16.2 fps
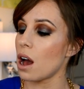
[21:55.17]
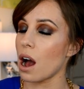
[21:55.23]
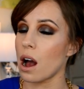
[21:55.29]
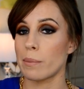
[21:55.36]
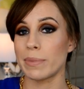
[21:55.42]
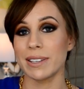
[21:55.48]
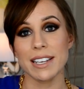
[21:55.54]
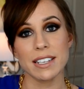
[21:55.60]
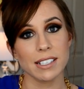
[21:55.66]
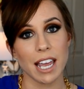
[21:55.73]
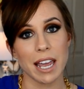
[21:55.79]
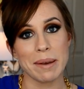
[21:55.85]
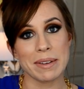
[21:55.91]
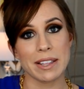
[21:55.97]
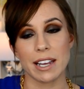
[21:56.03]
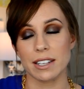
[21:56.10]
Um, but this
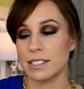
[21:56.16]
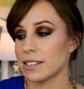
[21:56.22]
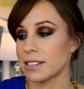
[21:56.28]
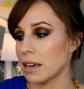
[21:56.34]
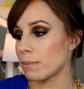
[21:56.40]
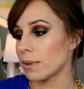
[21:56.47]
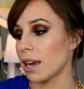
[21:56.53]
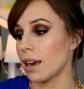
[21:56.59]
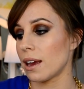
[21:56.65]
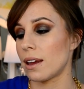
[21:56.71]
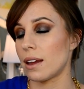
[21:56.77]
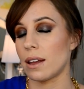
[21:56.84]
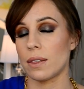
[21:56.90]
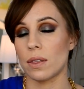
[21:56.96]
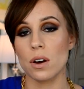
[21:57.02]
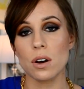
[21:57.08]
came in that same kit,
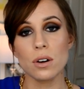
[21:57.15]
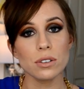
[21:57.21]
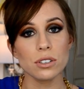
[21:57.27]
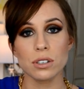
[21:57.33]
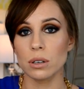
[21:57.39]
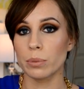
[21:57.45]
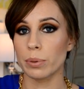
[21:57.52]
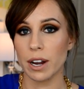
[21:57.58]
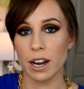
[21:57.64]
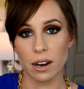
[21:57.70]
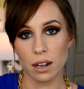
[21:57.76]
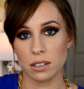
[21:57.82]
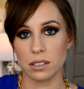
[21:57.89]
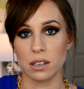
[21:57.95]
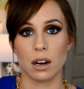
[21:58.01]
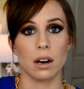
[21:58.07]
and those two
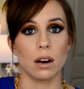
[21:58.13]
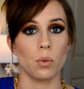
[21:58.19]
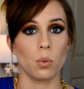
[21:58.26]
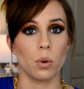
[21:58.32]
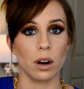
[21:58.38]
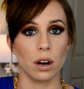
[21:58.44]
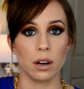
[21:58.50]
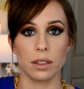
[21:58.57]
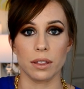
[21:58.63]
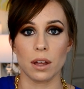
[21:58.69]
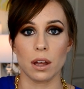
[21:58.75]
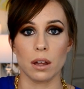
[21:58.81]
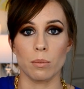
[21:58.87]
products are worth